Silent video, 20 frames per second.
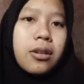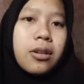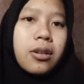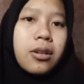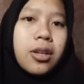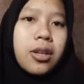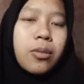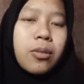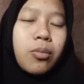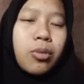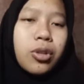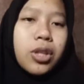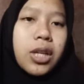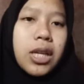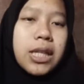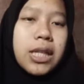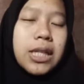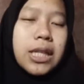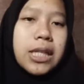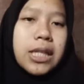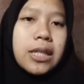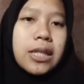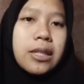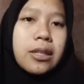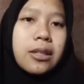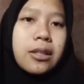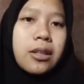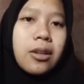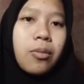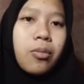
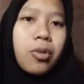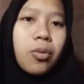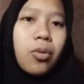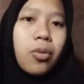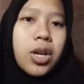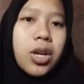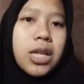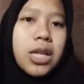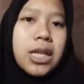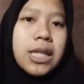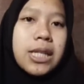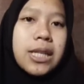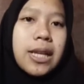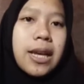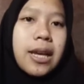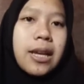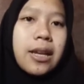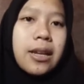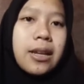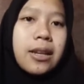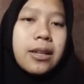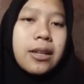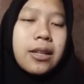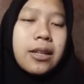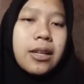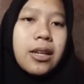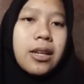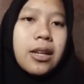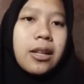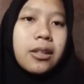hypothesis number 1 is
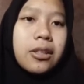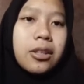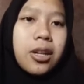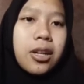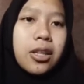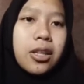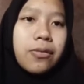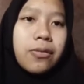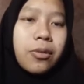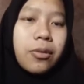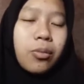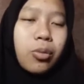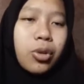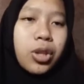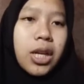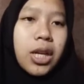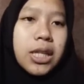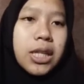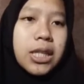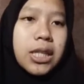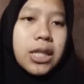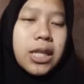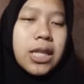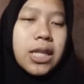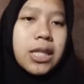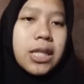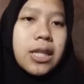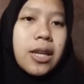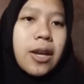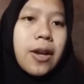any alternative
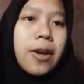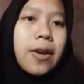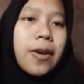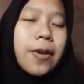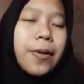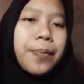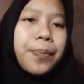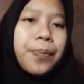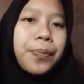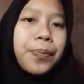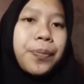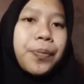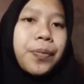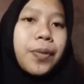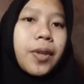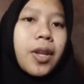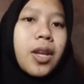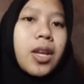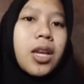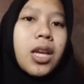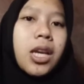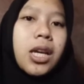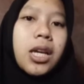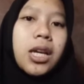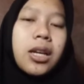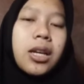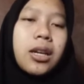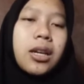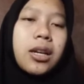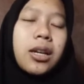hypothesis.
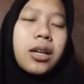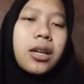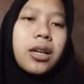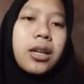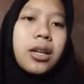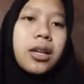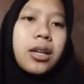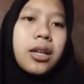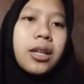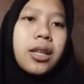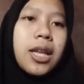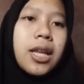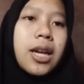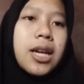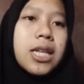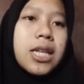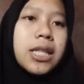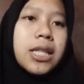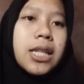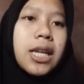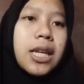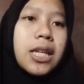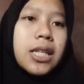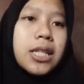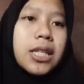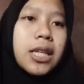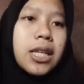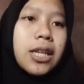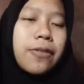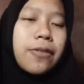There is any
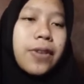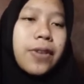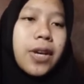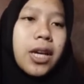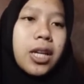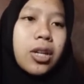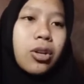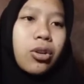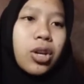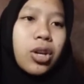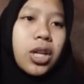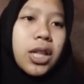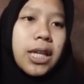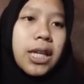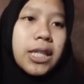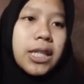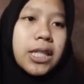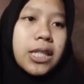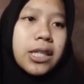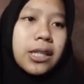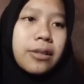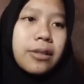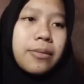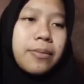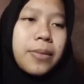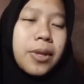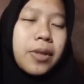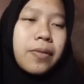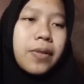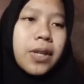significant
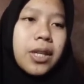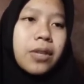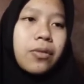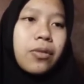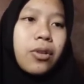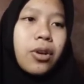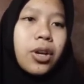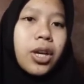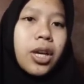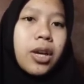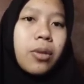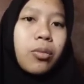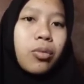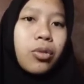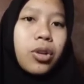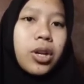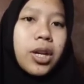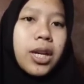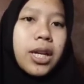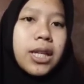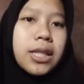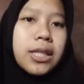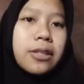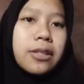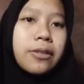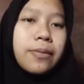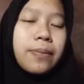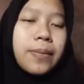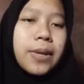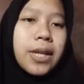correlation between vocabulary
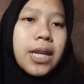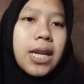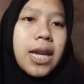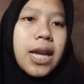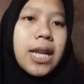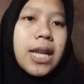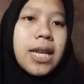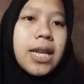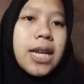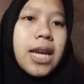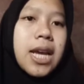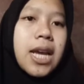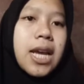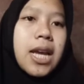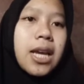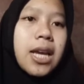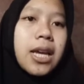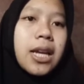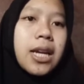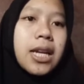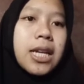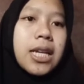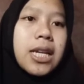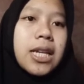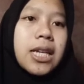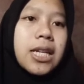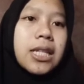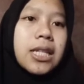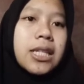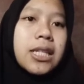achievement and
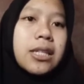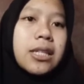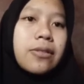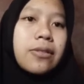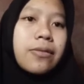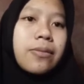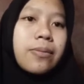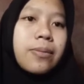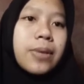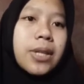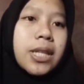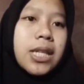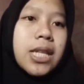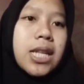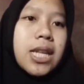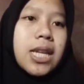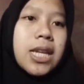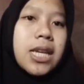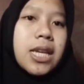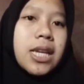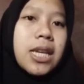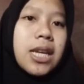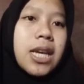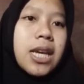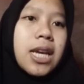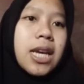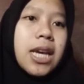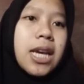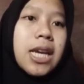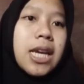reading achievement
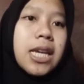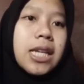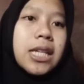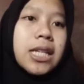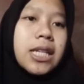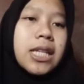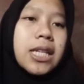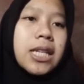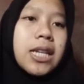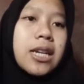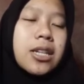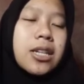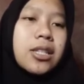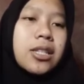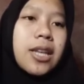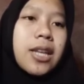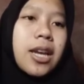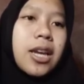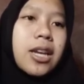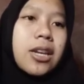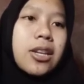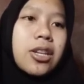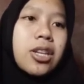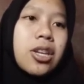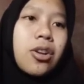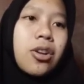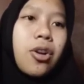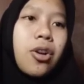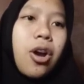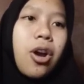in the second
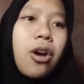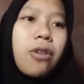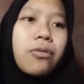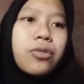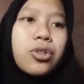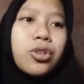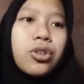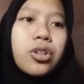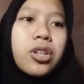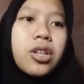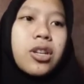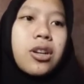year of junior